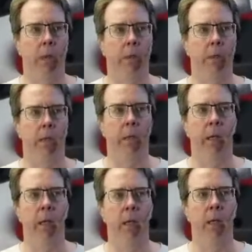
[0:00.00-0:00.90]
Uh, it's
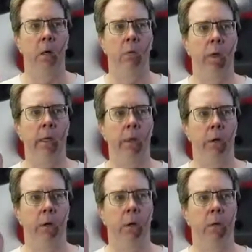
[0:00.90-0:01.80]
a ring
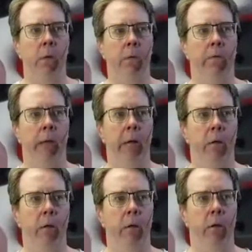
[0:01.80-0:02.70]
turned, fatter
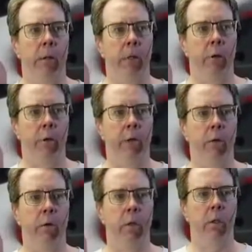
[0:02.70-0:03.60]
here, skinnier
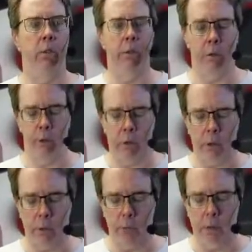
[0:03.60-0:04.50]
here. So this was turned,
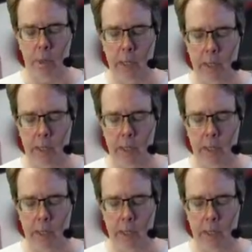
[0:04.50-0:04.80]
all turned on the